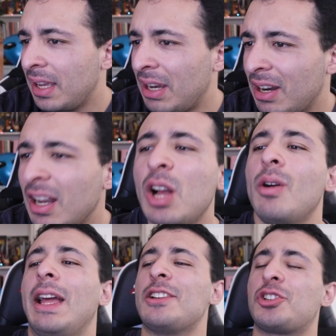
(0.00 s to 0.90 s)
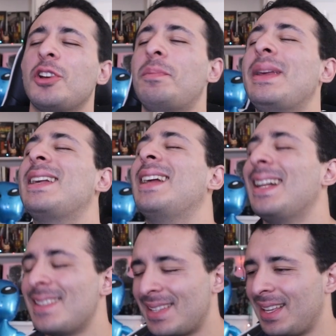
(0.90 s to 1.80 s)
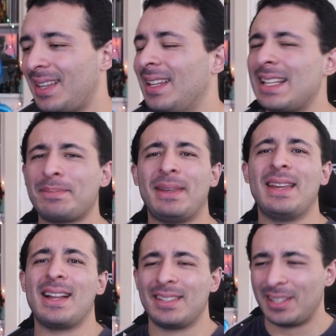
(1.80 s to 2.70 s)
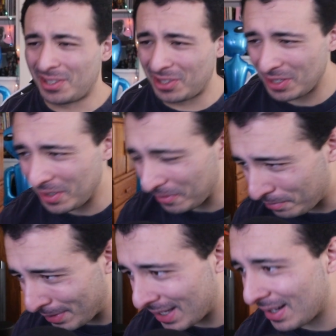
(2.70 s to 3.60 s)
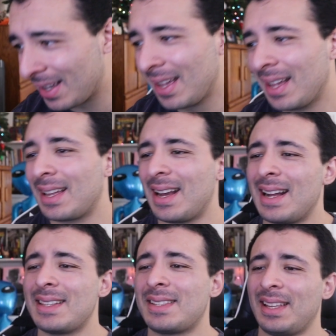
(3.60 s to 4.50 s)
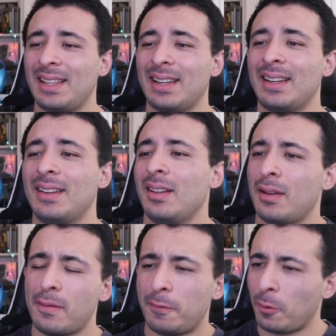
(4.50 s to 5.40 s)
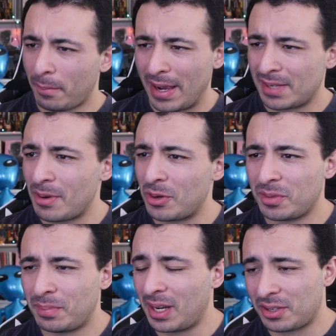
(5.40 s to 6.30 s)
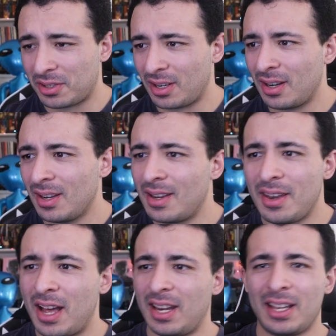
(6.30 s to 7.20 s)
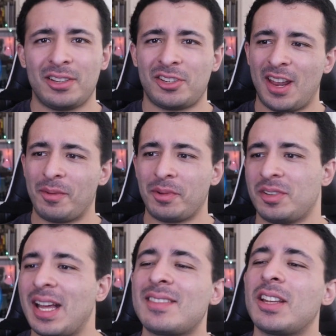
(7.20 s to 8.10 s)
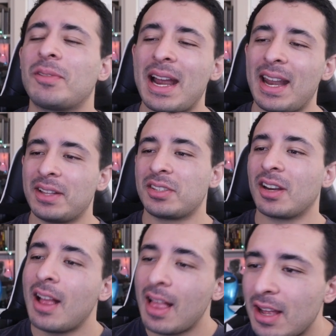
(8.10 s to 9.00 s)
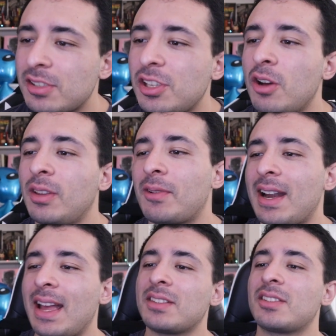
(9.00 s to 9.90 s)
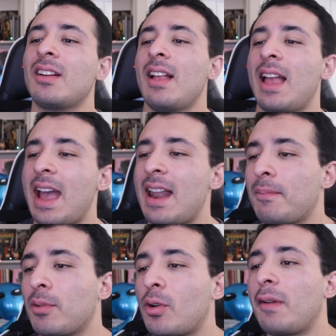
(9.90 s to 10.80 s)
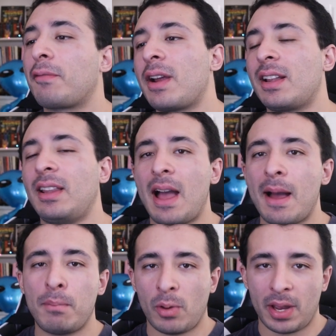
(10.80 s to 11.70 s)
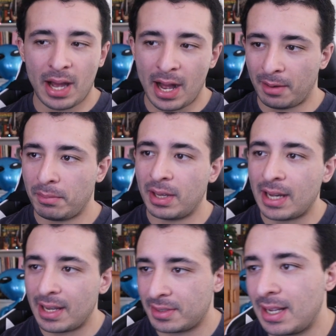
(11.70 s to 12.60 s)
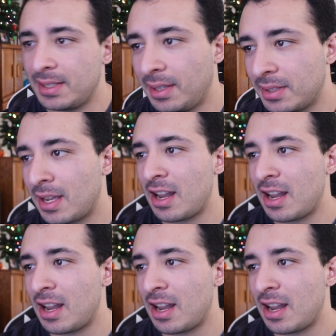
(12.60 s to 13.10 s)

here? It should be Godzilla. Let's be honest. It should have been Godzilla for Best Motion Picture Non English Language. That's the right answer. That's the only right answer. And I'm, quite frankly, I'm boycotting because Godzilla's not